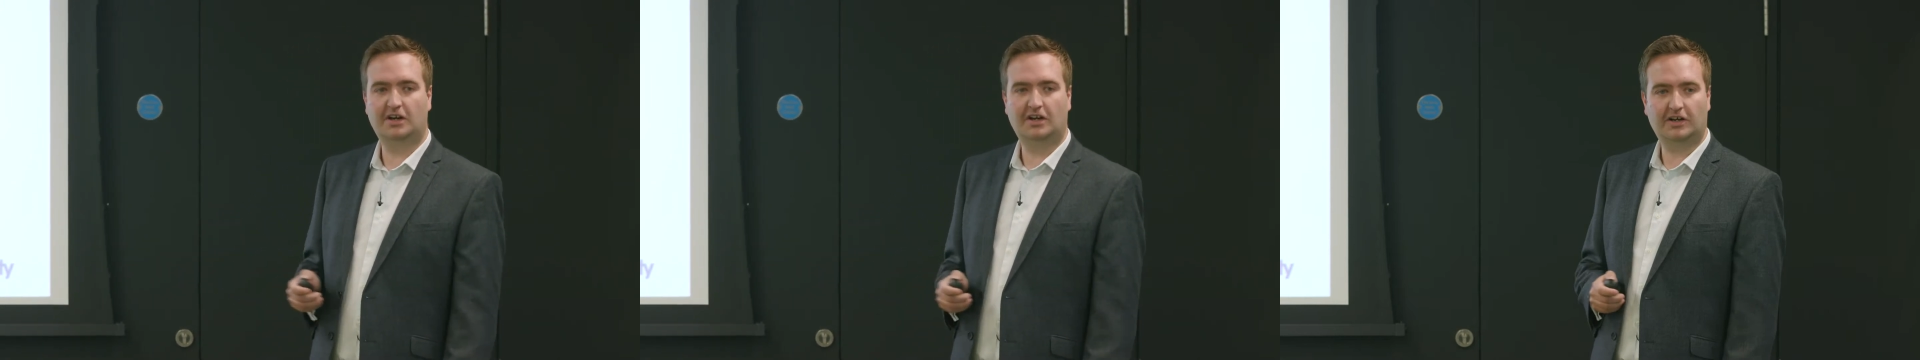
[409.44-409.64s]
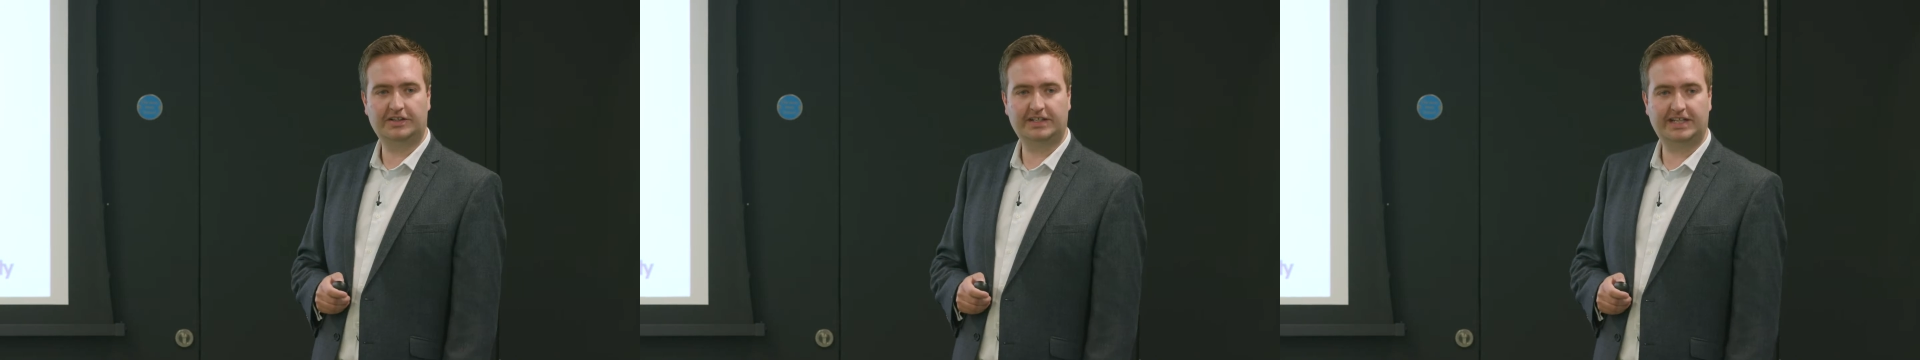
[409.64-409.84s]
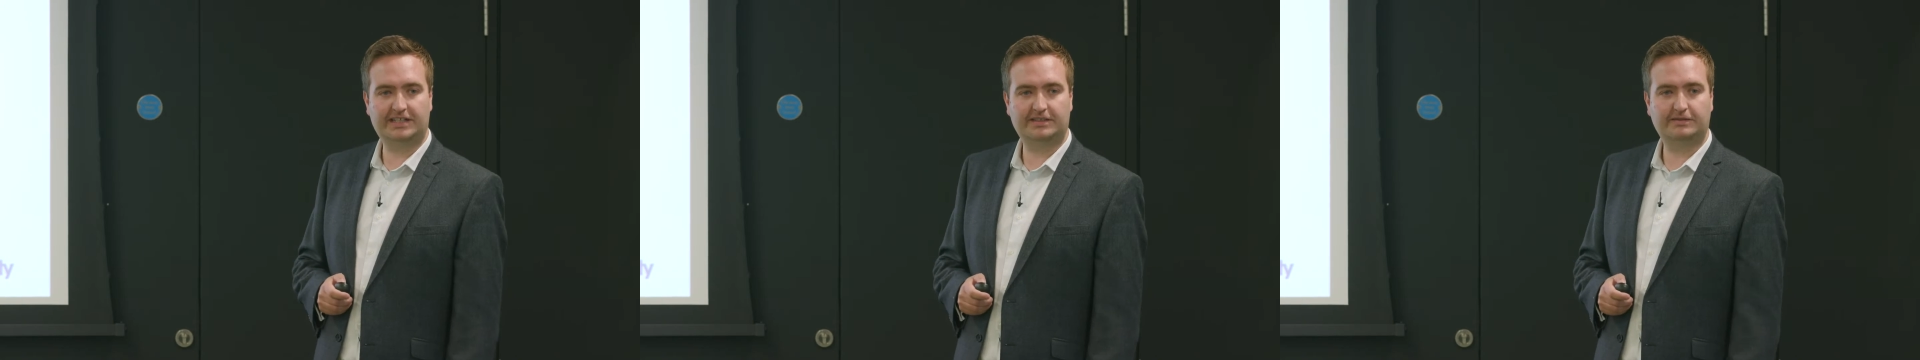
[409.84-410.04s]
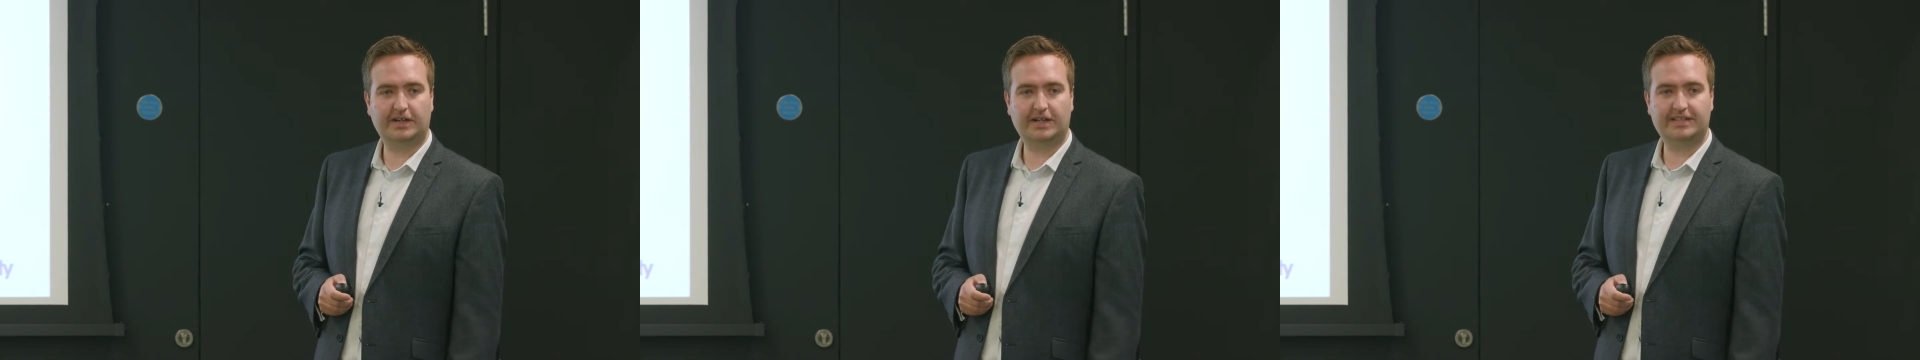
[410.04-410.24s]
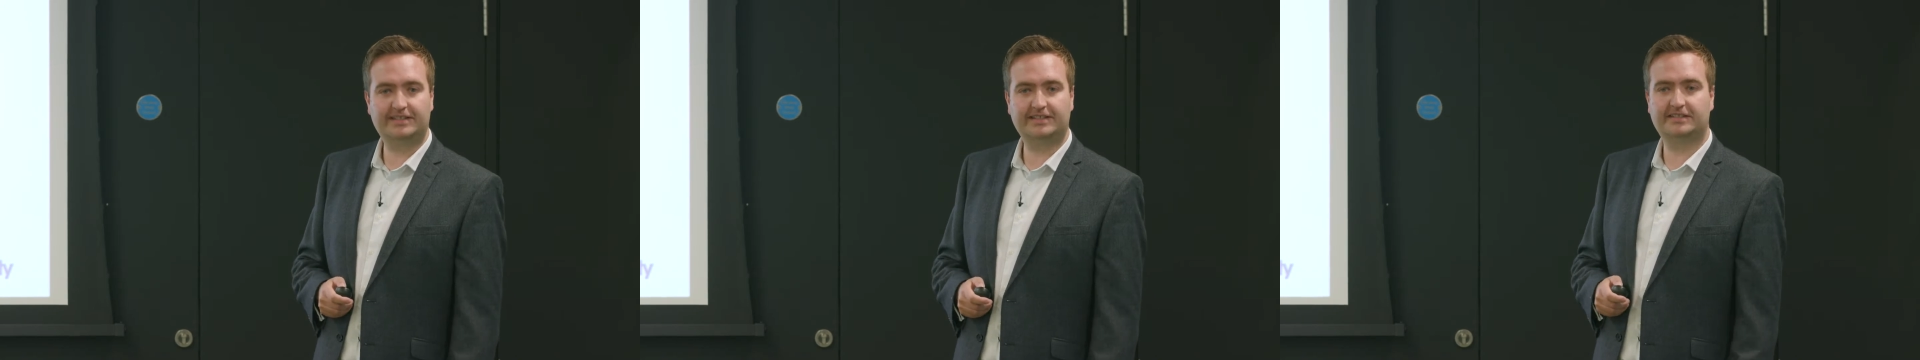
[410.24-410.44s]
on their
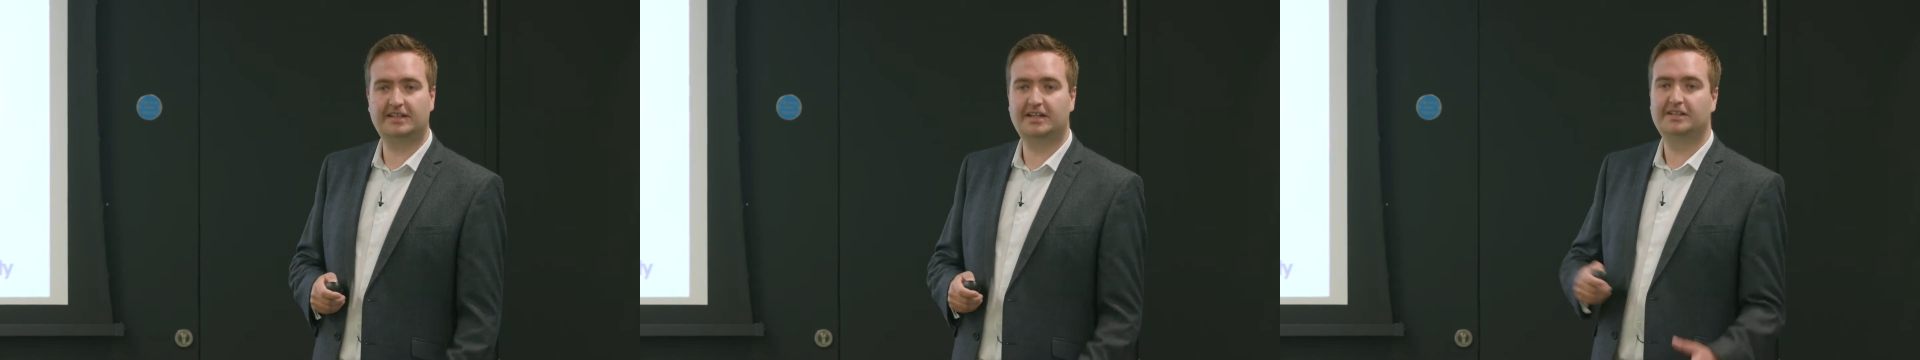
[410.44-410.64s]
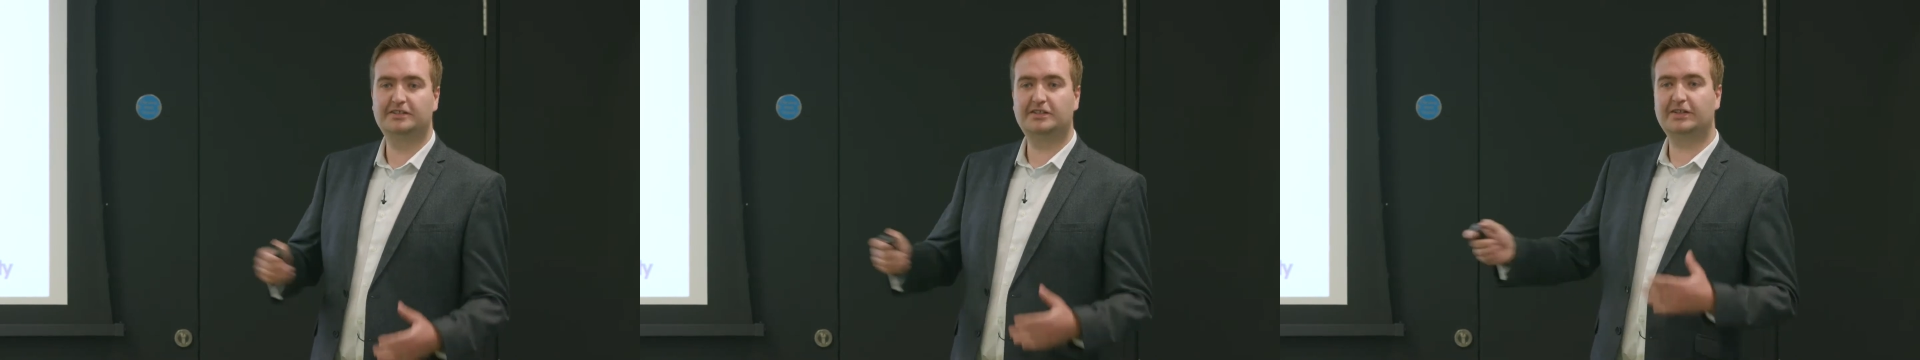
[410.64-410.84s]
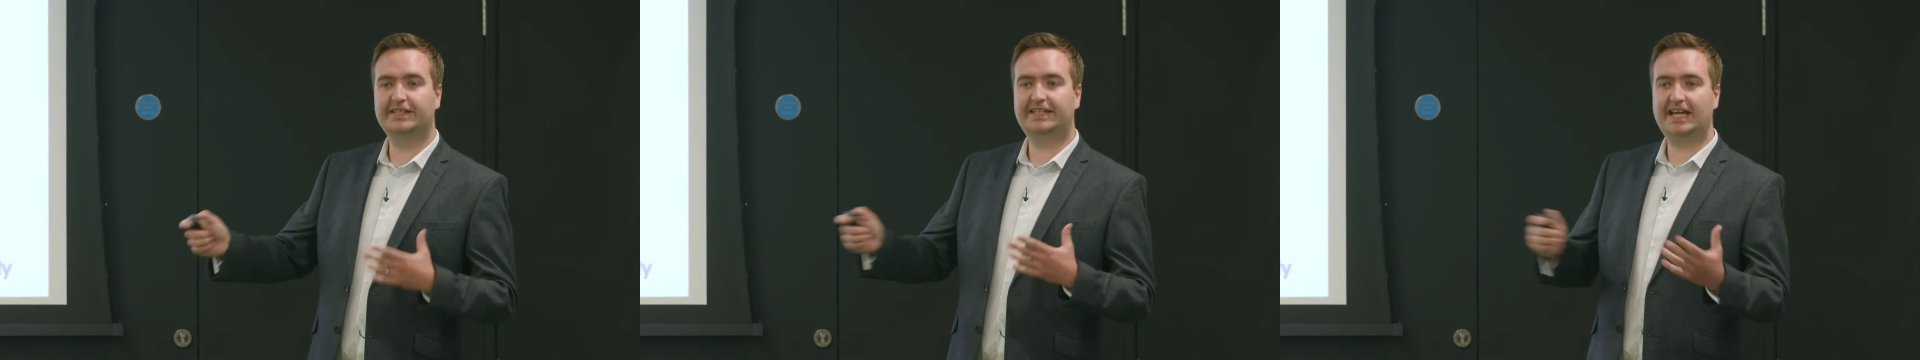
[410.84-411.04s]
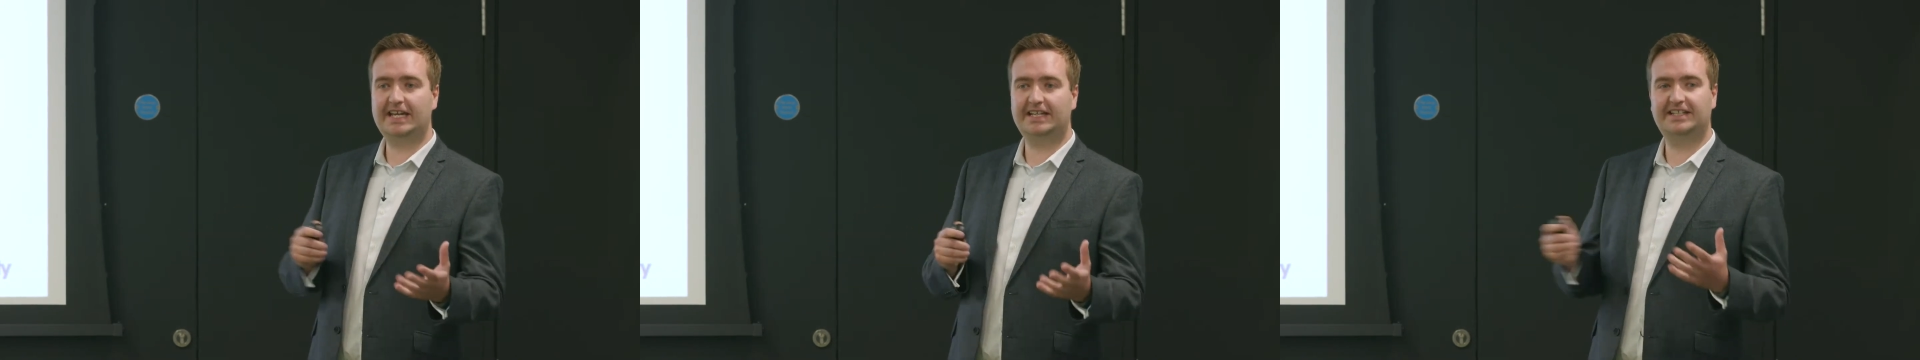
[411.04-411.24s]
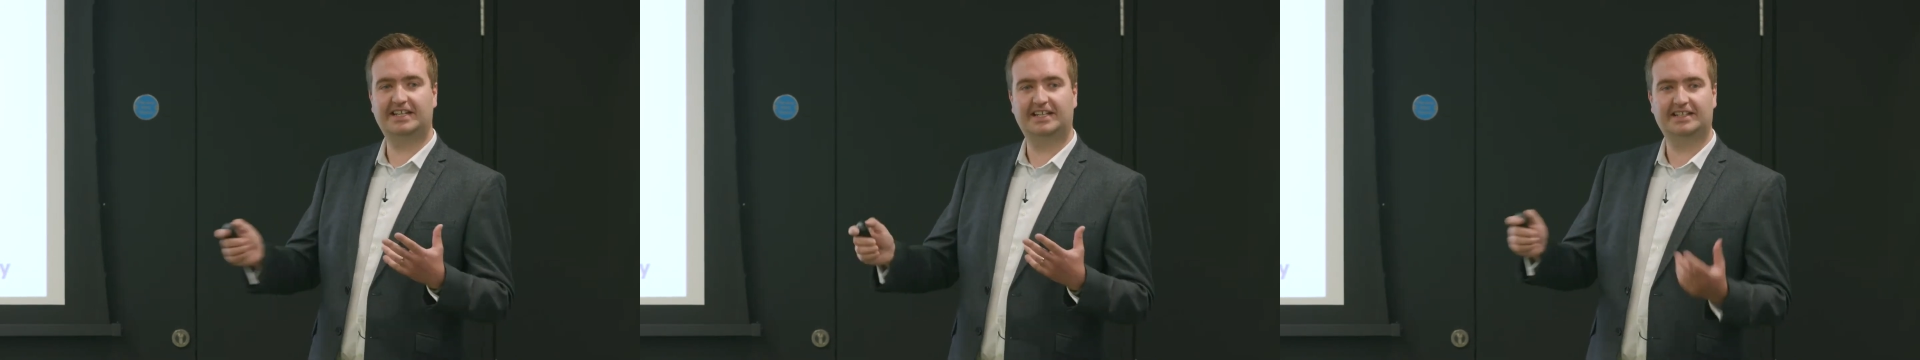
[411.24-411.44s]
devices. So
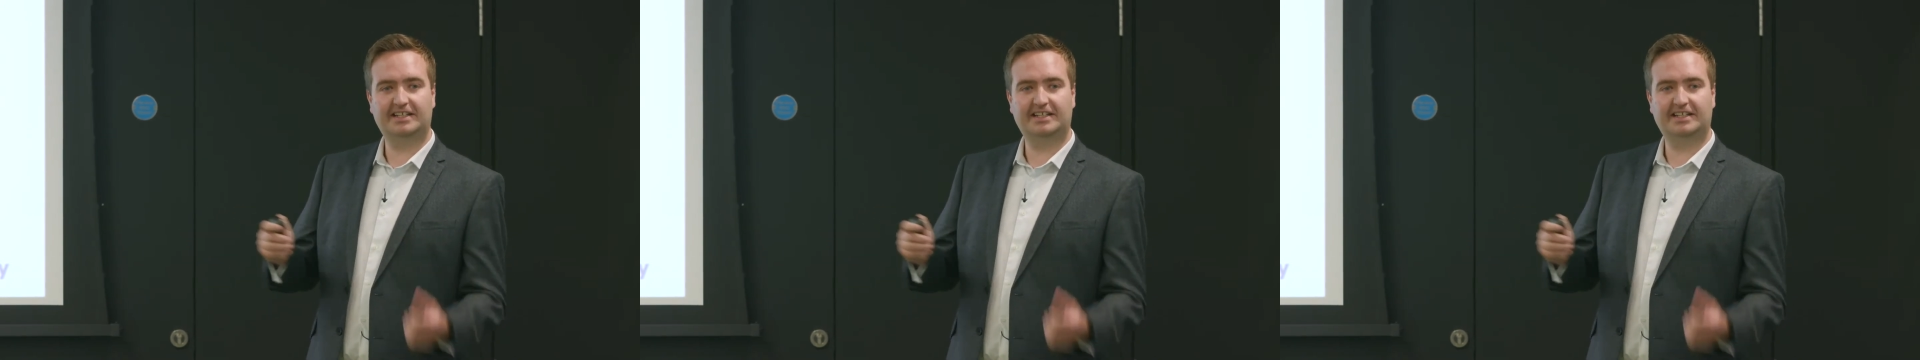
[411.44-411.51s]
again,